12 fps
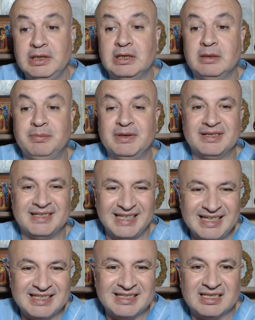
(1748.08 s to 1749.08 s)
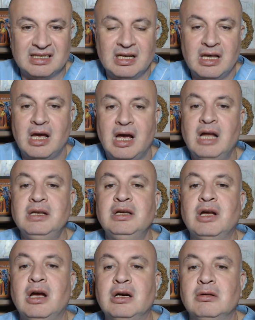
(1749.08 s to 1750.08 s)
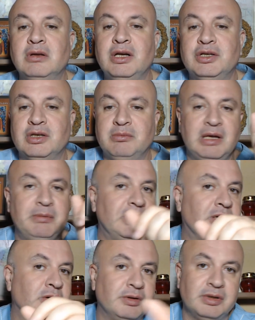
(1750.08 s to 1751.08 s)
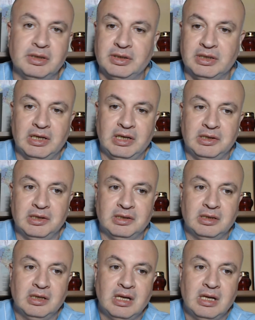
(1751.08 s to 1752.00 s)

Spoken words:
persists, anticoagulation may be contraindicated,